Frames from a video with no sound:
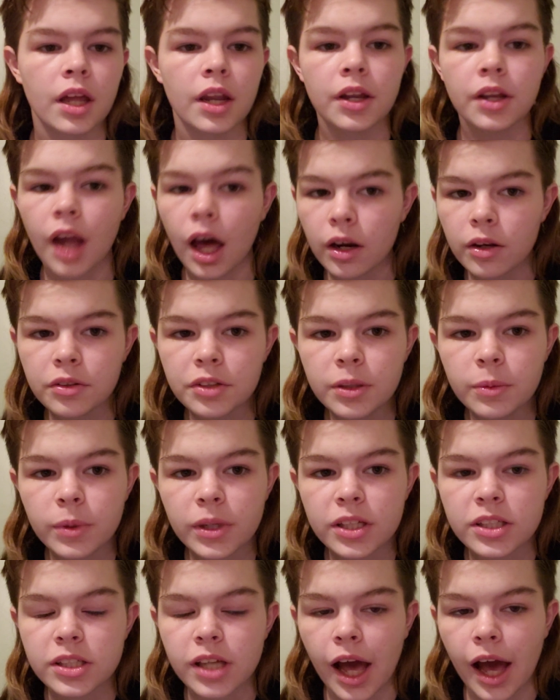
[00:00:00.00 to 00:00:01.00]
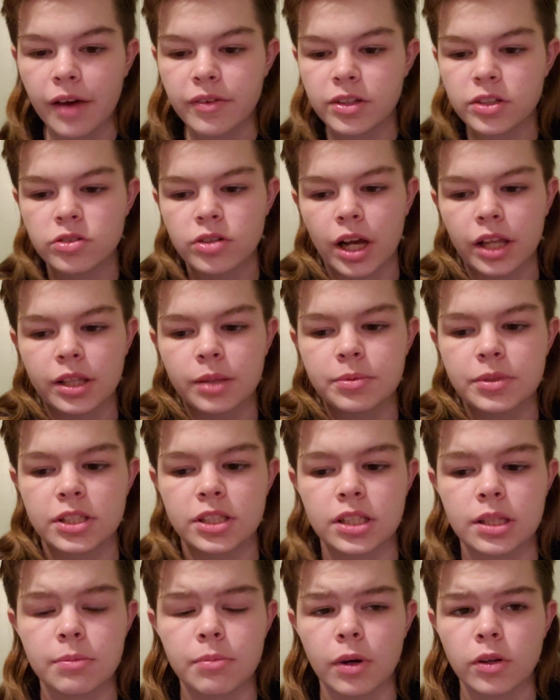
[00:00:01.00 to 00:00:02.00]
Not only because having dry lips
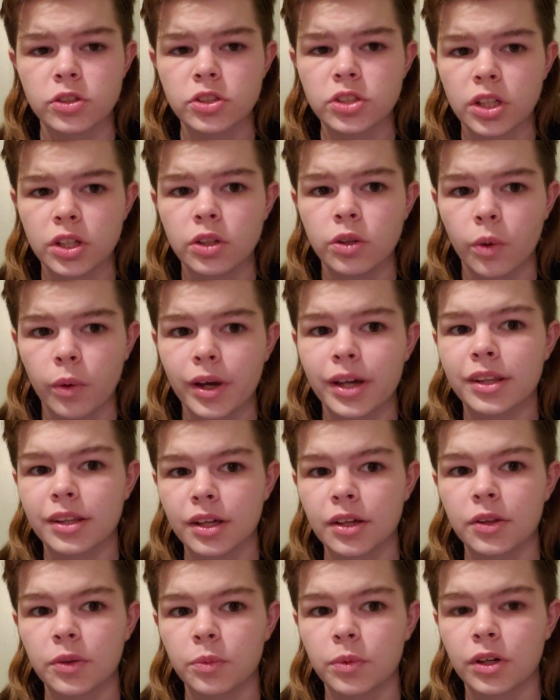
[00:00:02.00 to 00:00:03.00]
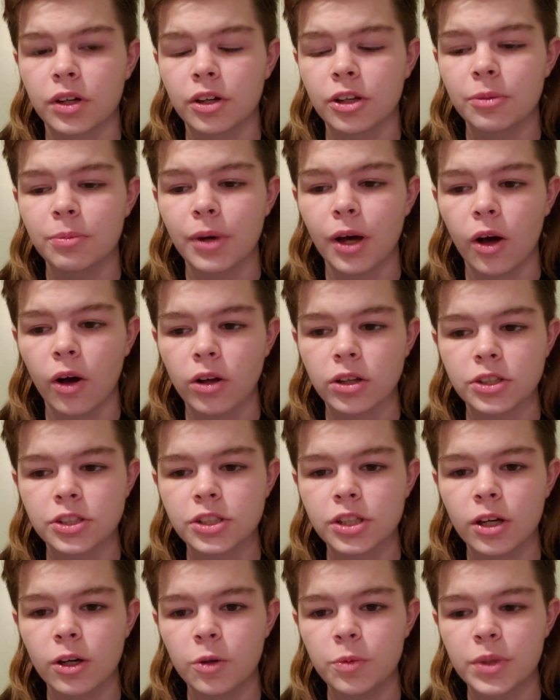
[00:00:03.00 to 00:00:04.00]
is the most annoying thing in the world, but
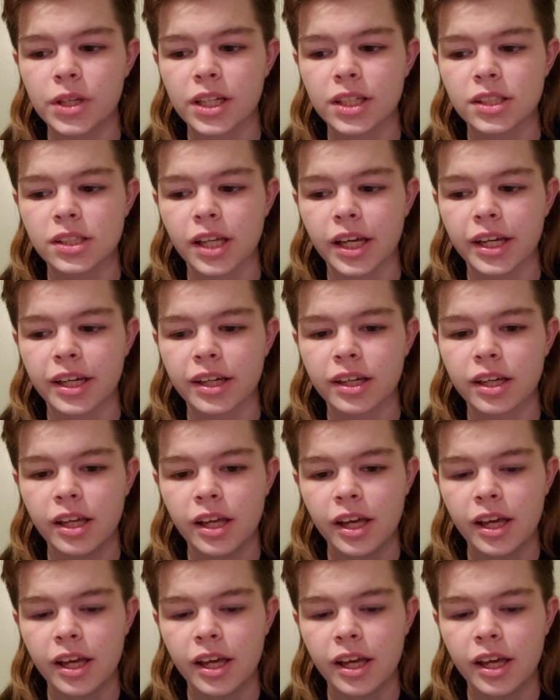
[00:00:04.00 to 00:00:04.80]
also because like